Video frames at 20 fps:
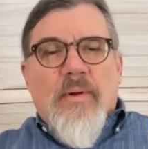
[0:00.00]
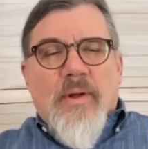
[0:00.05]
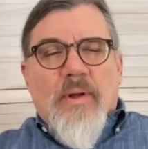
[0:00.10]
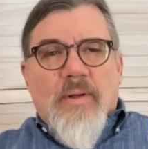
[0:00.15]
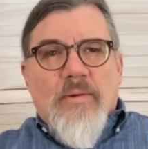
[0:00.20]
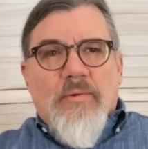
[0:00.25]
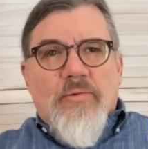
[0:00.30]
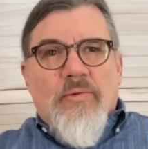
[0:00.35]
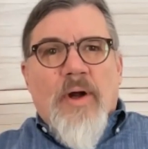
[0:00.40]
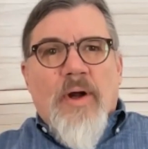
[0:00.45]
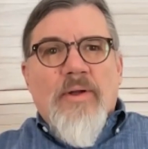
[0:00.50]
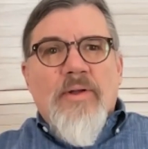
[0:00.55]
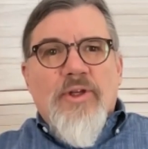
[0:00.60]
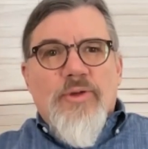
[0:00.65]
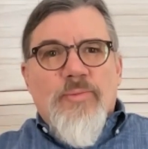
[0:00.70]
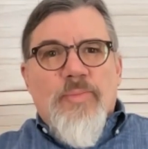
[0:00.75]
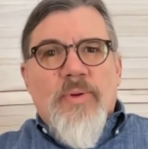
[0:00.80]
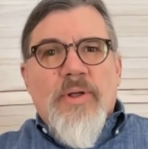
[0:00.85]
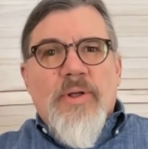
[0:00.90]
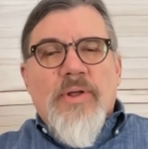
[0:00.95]
drug that's
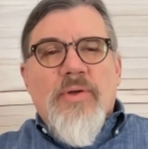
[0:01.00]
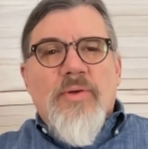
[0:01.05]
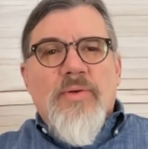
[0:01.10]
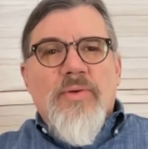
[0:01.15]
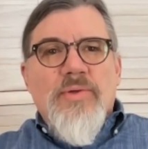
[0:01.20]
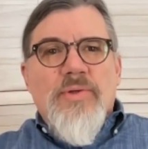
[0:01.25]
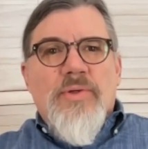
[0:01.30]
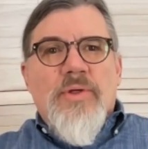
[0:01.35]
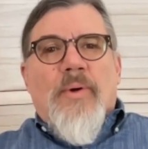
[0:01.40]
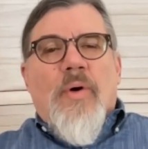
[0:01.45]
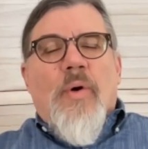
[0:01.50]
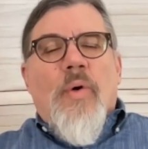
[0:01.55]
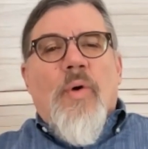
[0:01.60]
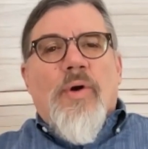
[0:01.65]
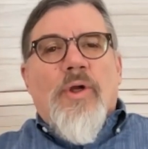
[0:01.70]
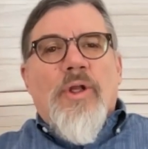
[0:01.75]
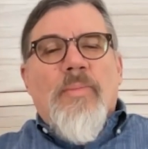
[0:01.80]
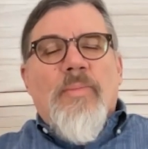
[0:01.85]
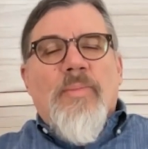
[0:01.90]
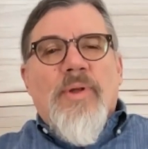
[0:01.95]
being used, or
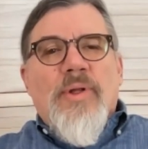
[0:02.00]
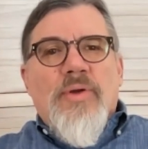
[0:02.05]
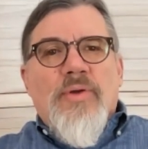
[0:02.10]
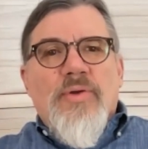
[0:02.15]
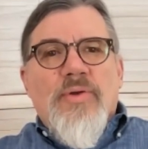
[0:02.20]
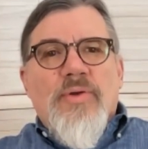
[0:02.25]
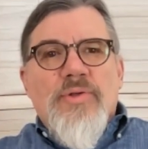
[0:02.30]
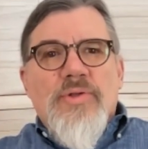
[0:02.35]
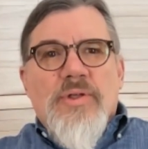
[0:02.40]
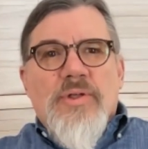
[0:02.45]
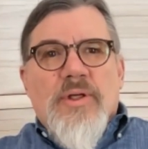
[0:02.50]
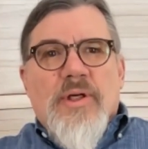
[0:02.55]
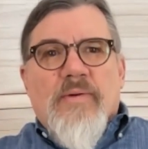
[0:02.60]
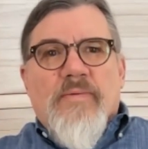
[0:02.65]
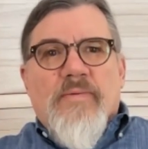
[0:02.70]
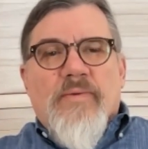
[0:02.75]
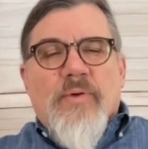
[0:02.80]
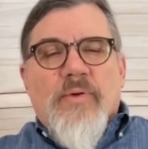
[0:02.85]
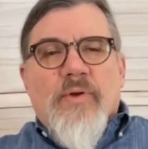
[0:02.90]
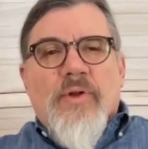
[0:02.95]
it can be used
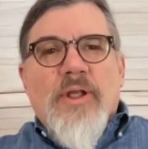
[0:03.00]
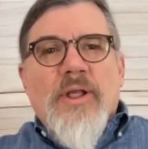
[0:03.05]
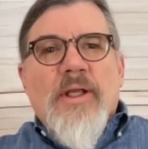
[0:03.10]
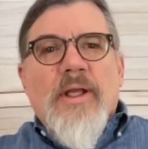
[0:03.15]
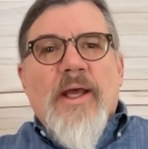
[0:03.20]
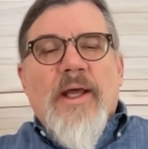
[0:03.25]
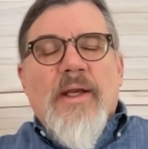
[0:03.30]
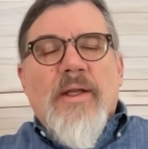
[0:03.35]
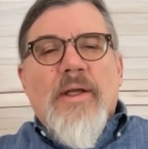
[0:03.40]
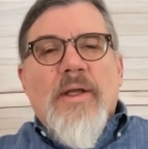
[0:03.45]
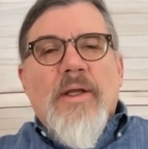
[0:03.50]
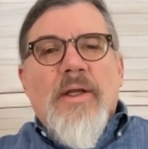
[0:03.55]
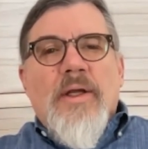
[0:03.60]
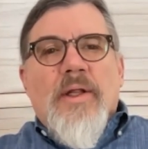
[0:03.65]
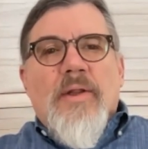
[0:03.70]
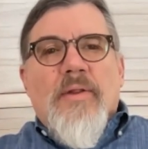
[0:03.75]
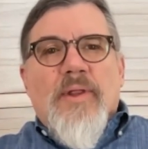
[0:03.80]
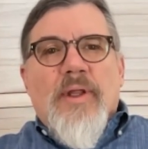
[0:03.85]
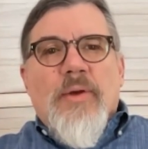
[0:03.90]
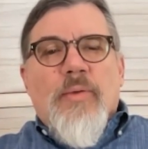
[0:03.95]
for looking at
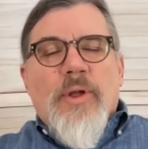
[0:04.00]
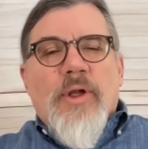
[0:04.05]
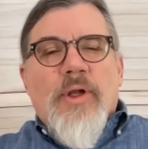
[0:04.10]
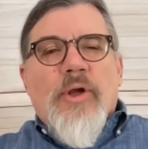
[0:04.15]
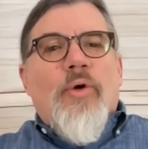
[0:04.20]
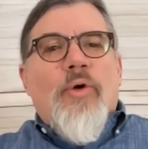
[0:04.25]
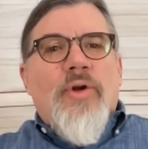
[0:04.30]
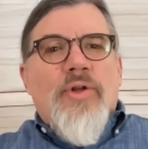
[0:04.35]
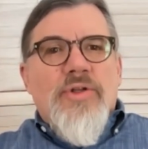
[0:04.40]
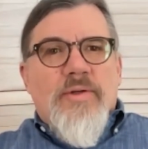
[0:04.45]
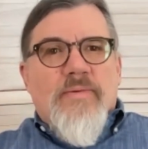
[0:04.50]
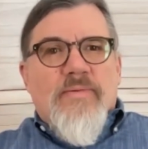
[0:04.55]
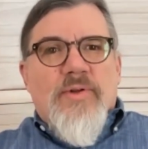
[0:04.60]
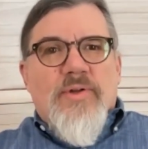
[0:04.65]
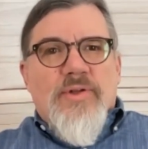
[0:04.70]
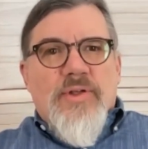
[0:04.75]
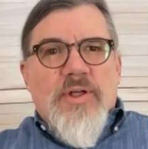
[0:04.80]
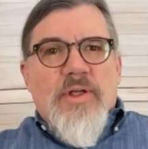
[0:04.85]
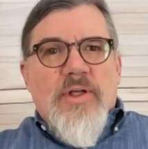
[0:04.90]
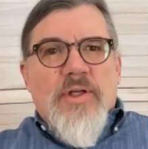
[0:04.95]
the recurrence of
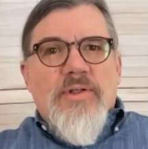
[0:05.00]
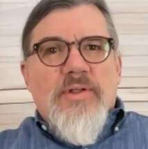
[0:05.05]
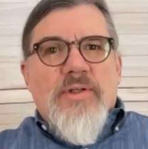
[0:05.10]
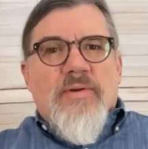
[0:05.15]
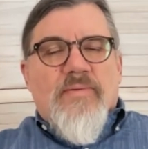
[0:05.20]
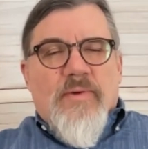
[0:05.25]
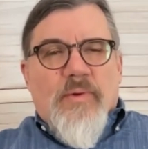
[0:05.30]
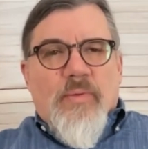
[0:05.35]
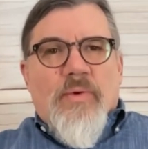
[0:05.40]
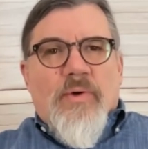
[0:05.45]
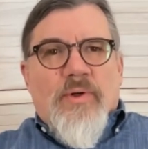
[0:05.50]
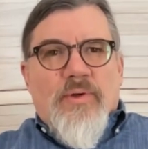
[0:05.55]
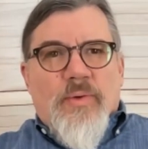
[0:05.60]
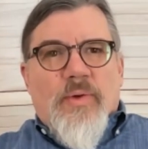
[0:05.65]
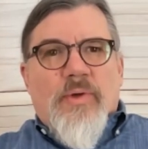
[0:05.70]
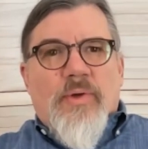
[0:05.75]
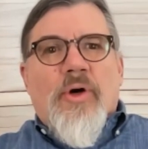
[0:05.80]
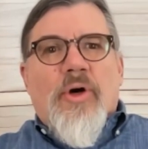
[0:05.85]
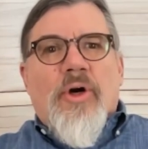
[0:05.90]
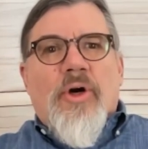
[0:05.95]
disease if it were to
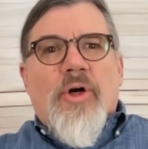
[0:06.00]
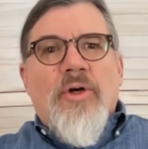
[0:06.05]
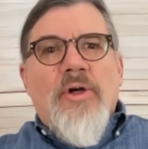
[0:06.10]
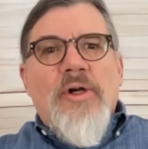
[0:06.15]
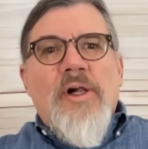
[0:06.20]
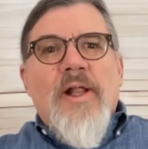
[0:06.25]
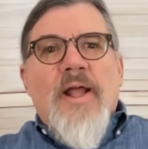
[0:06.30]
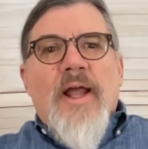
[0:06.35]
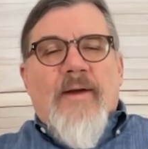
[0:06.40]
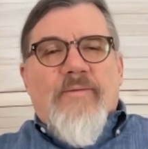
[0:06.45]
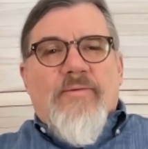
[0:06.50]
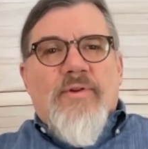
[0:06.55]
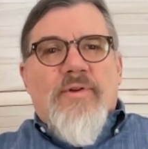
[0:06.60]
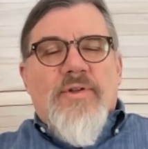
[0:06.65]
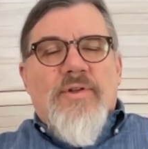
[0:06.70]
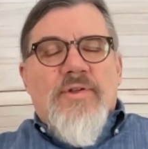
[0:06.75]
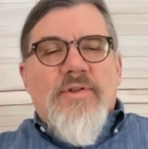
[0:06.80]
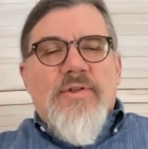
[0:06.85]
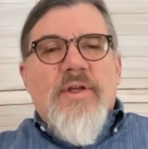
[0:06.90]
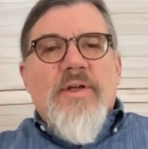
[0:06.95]
occur after
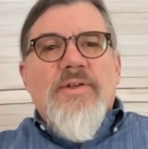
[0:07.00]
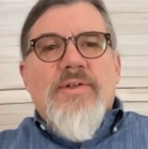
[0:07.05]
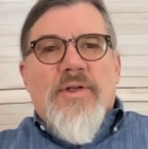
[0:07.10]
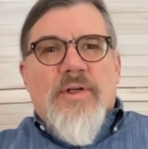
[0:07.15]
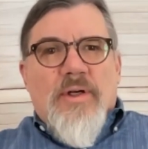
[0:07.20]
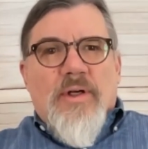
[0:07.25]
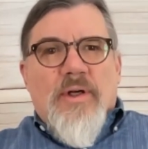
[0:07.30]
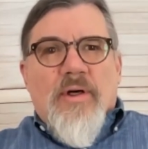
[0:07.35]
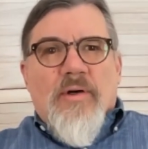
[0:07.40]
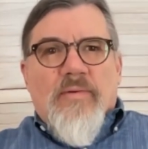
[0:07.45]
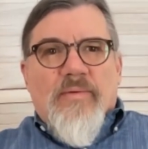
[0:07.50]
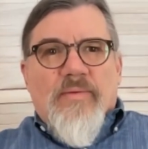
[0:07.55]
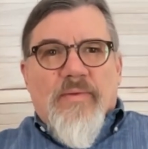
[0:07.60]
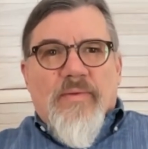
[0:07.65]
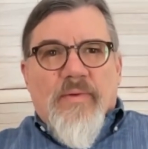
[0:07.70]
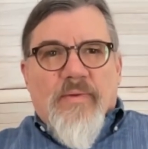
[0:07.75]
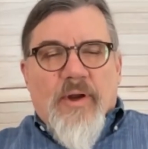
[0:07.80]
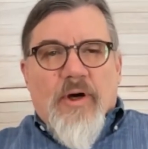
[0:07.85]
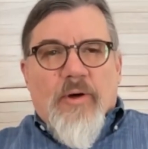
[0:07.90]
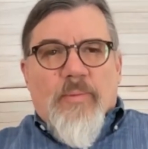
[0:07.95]
cessation of
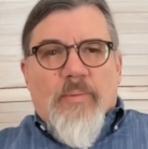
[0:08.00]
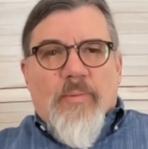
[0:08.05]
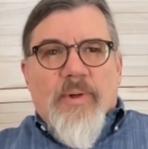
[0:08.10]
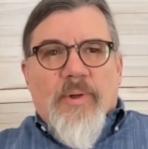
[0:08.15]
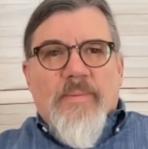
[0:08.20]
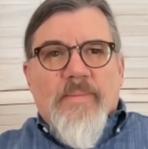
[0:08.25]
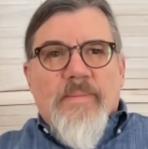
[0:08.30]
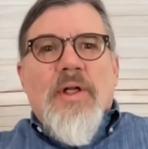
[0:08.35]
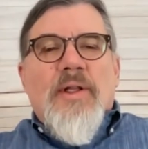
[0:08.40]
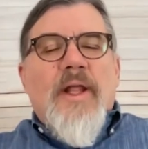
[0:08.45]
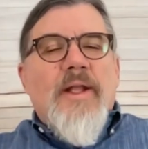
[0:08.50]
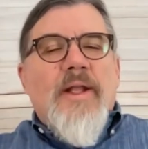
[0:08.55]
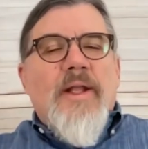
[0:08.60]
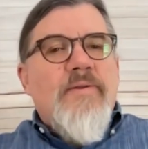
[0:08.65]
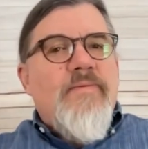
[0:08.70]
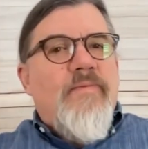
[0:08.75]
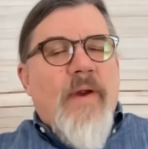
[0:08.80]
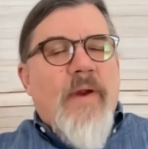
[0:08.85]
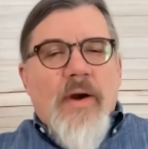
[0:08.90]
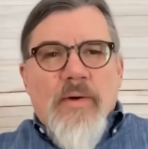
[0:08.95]
therapy. That's
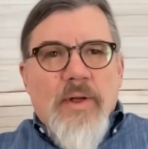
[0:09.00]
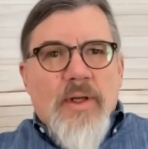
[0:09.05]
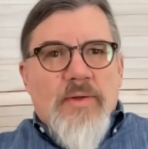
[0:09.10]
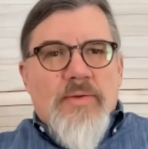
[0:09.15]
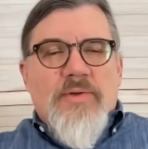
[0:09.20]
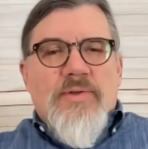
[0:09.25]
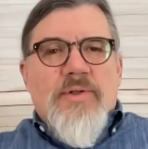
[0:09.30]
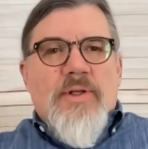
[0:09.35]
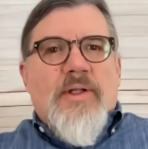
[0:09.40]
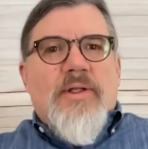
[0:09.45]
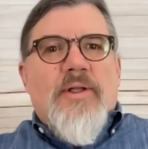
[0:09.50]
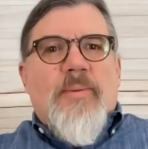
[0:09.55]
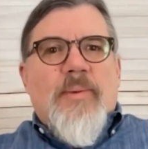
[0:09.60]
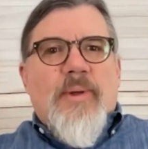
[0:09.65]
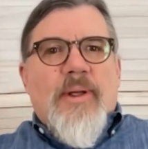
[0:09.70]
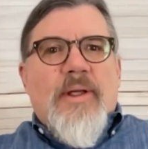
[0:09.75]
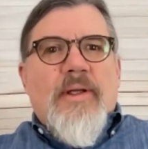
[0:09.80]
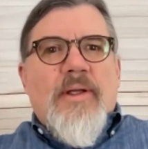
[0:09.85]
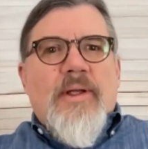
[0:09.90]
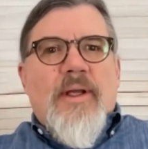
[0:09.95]
very interesting to
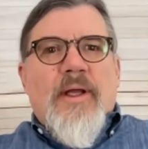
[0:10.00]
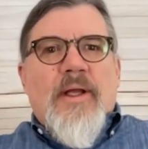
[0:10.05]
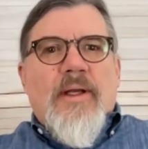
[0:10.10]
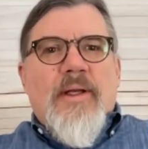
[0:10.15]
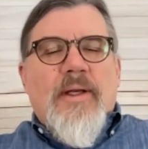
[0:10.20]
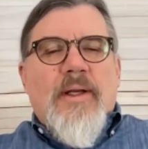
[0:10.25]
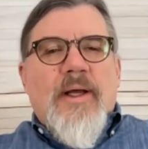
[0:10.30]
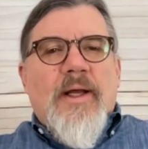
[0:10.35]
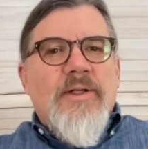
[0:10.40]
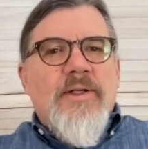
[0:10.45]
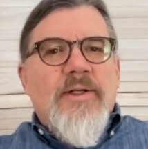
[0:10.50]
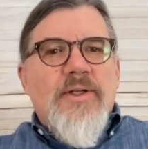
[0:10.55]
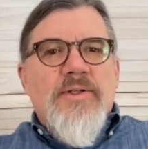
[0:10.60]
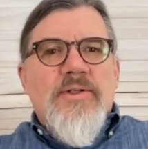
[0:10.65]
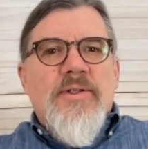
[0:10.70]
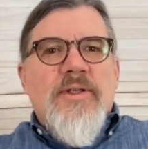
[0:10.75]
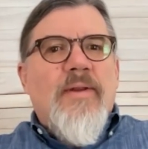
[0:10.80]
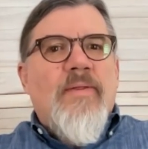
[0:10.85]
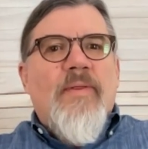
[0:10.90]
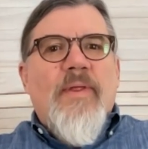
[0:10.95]
me, and I just
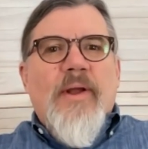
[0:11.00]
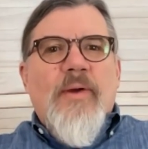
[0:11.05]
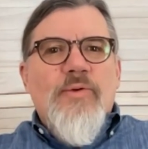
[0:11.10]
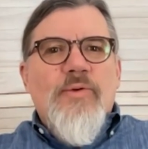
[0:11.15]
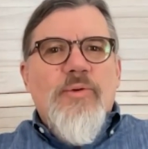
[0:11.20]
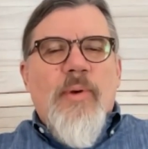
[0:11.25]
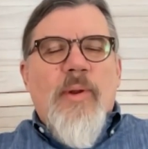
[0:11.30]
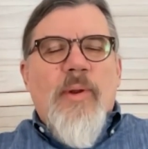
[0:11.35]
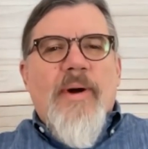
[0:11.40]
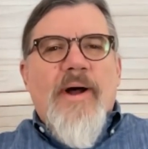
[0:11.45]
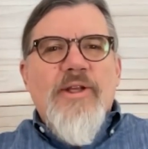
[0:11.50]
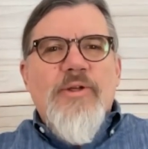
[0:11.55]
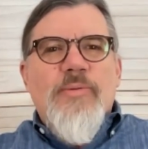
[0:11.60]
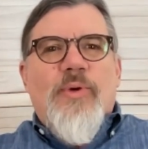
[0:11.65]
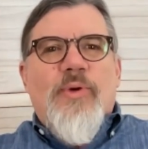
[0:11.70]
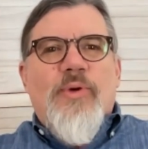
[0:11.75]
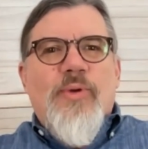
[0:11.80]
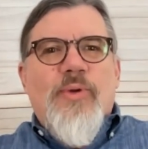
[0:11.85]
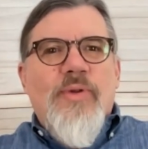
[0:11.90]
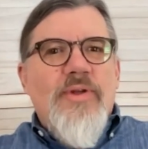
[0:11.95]
didn't think it was going to be possible to
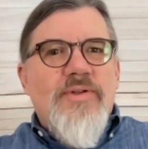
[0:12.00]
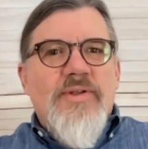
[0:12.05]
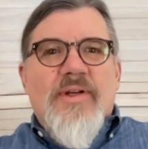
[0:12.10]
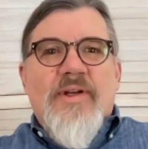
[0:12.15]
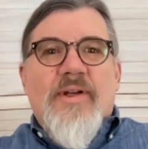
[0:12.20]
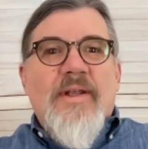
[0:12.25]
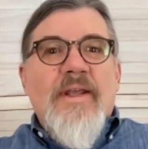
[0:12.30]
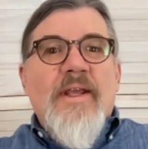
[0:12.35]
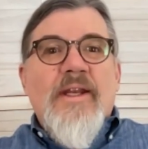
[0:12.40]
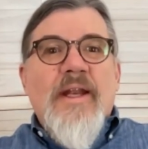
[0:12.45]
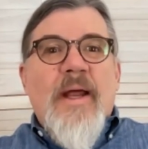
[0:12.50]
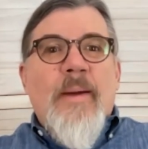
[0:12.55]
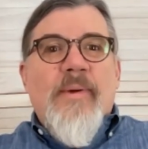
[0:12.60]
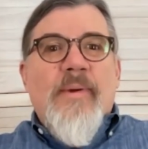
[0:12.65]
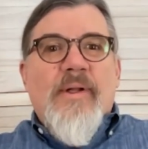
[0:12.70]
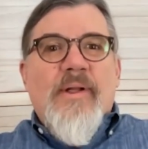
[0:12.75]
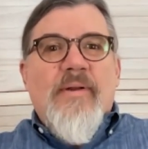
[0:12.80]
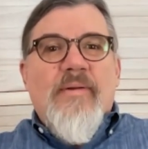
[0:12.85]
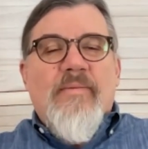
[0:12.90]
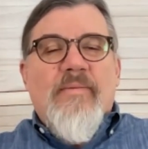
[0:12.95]
do this in an
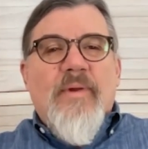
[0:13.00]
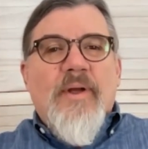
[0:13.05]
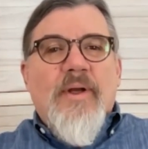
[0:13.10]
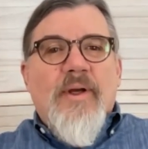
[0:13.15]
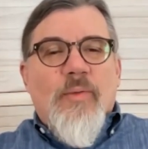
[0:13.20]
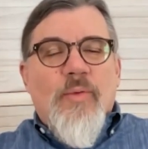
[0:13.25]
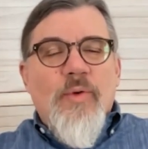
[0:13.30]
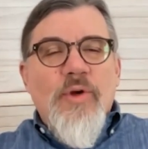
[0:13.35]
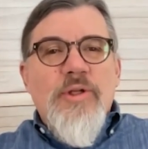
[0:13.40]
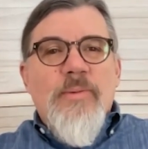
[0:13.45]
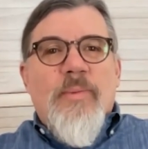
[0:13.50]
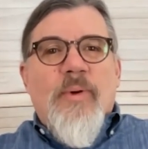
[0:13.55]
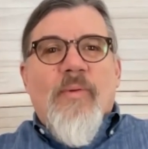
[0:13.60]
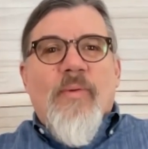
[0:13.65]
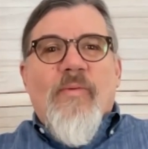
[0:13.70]
economically reasonable